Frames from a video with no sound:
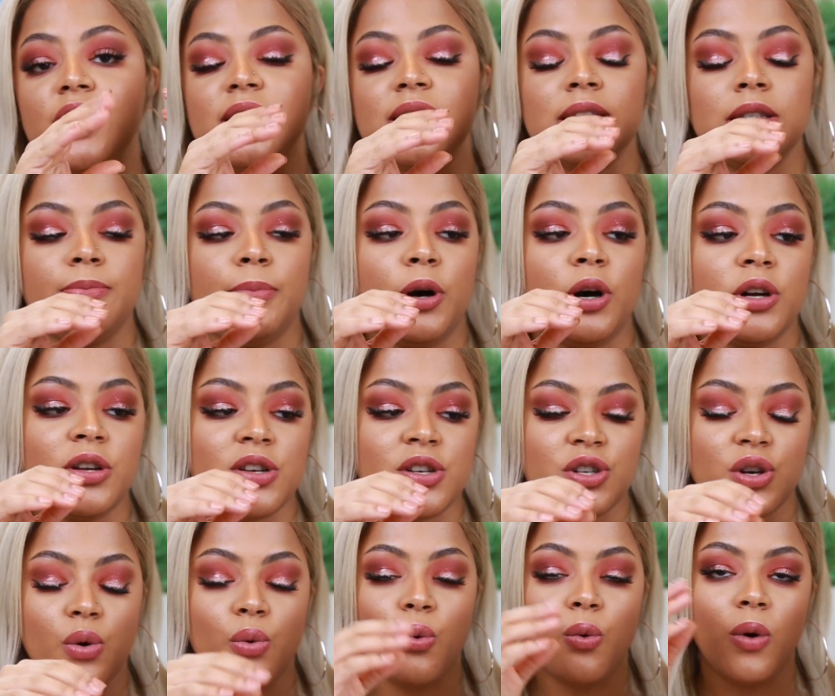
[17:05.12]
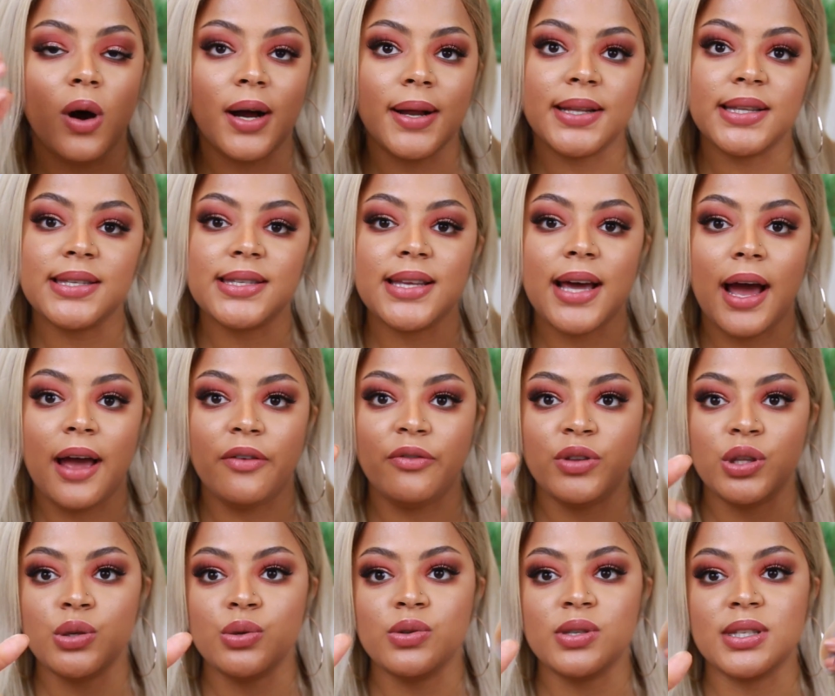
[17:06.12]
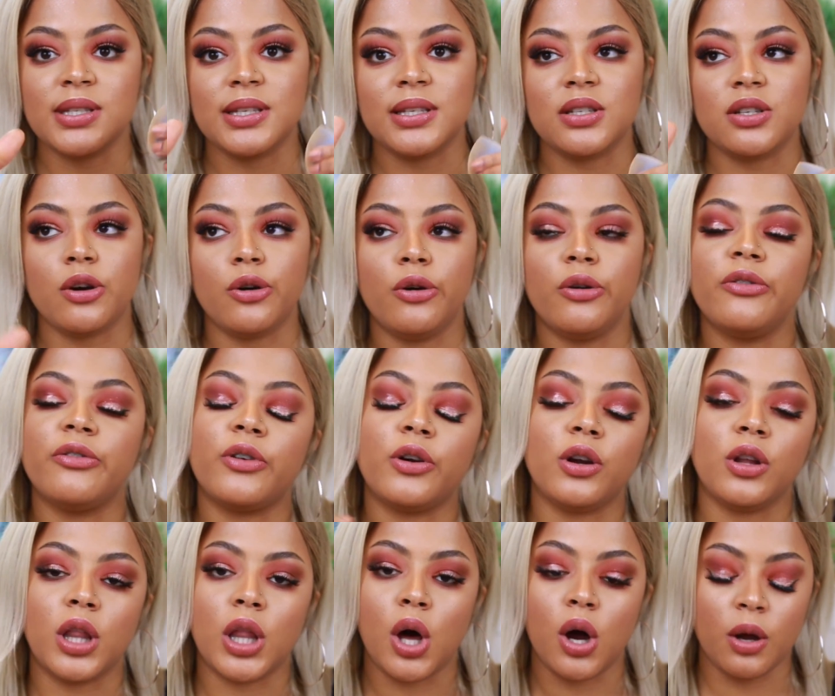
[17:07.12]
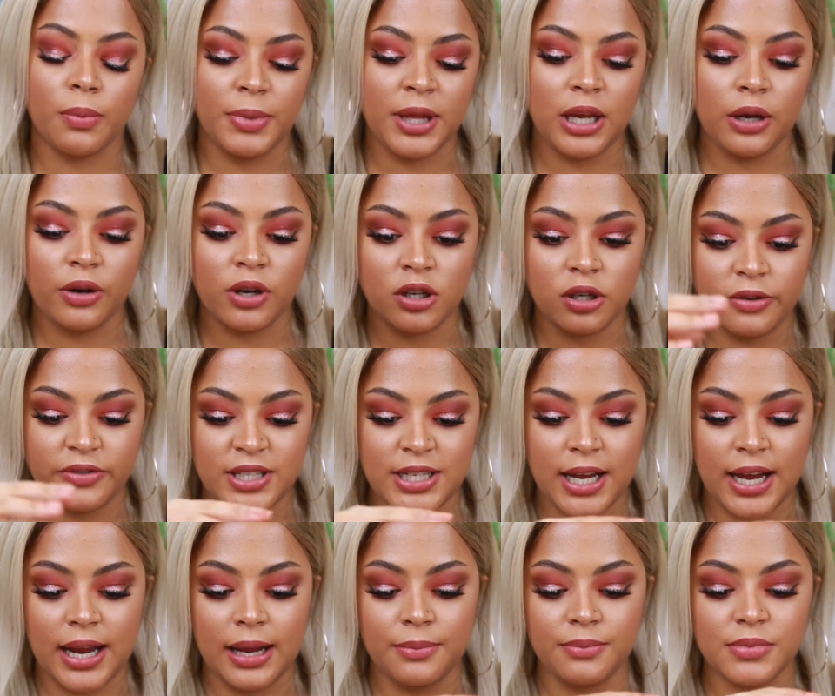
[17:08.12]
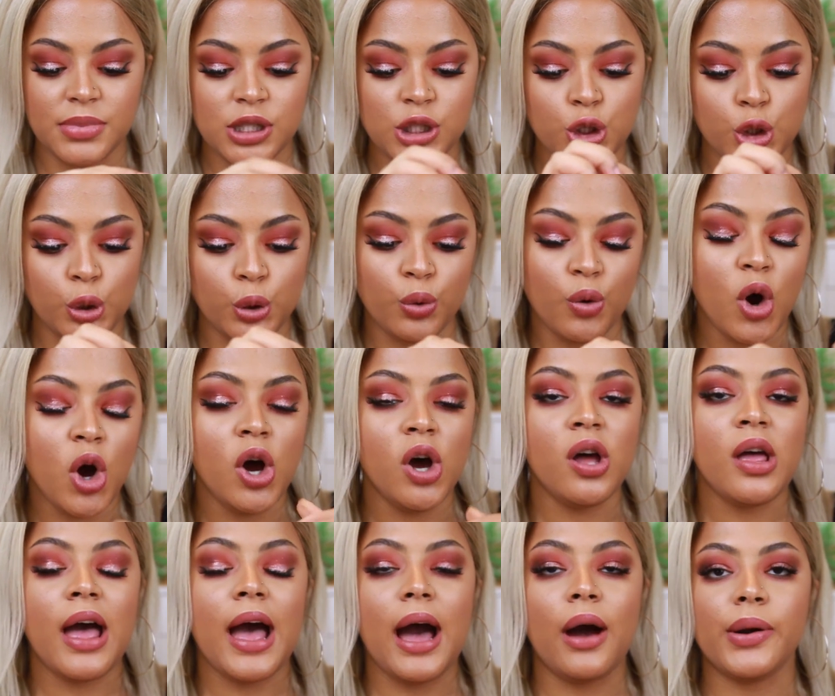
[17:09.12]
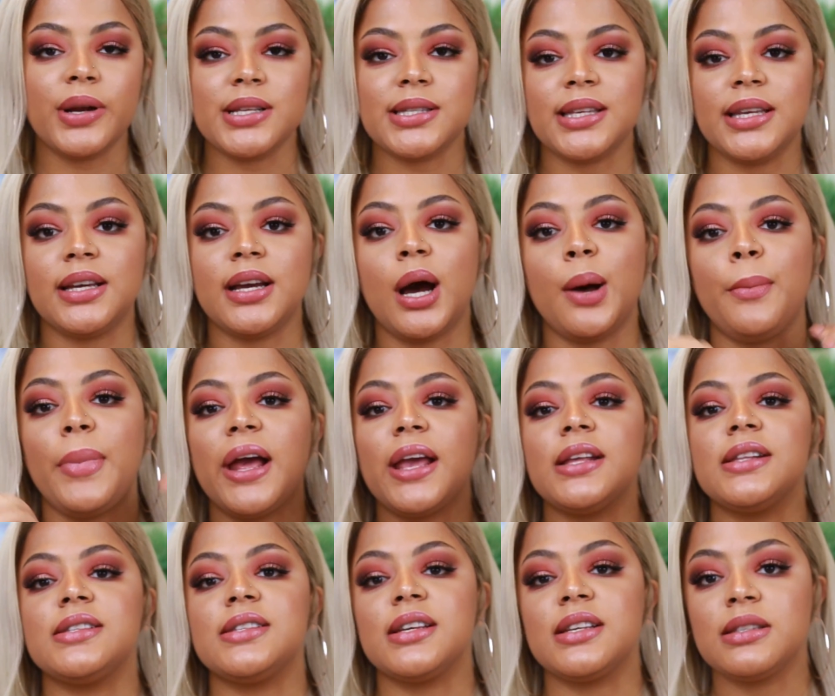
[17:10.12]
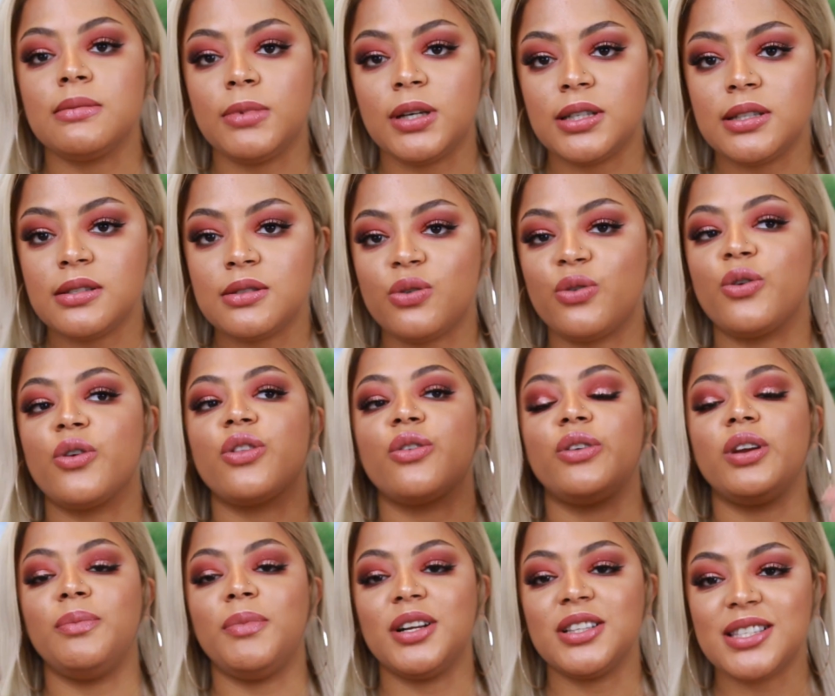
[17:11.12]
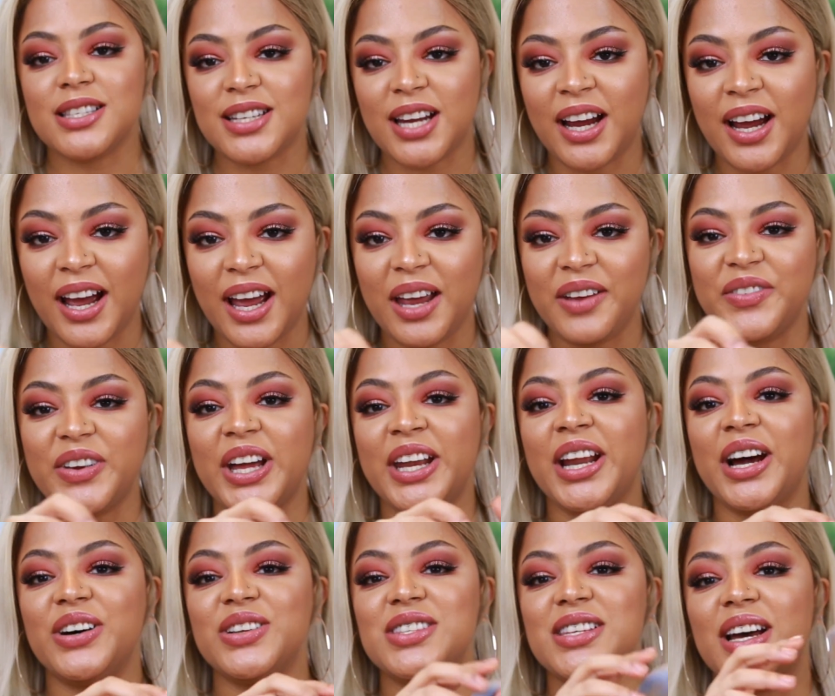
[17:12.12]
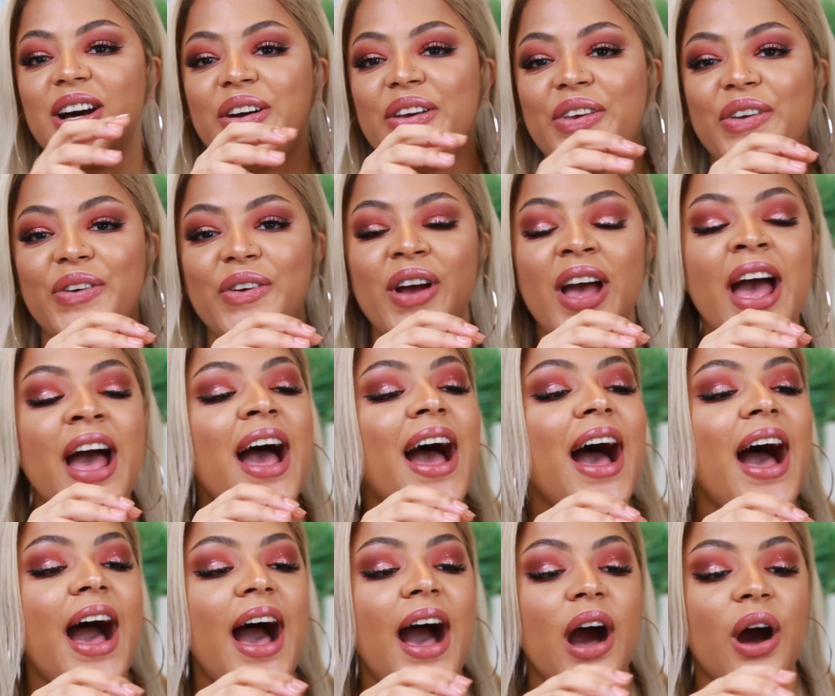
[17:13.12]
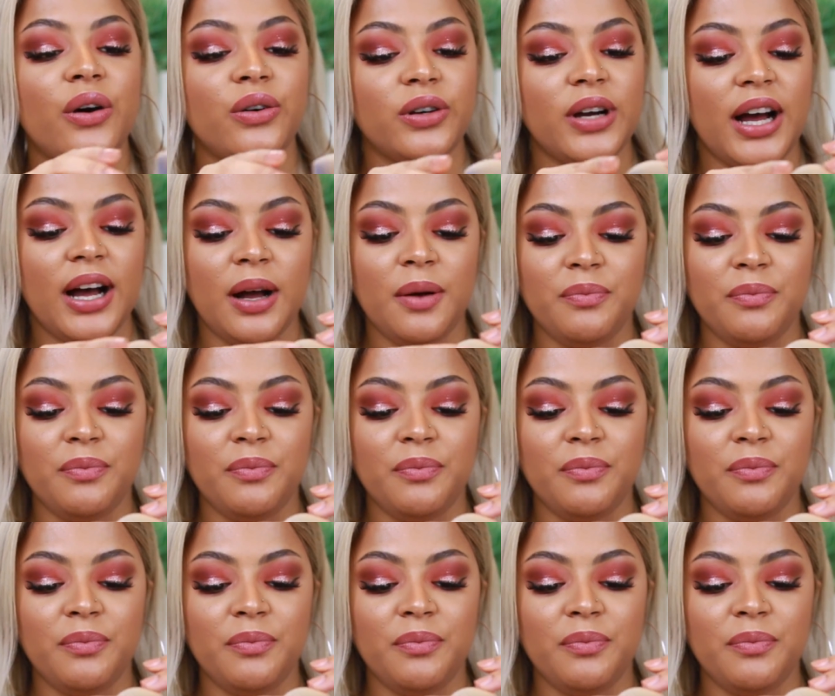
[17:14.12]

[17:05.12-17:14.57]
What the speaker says: this sponge once I've used it over a long period of time. So I want to say come back in 6 months or 3 months time, and I'll tell you how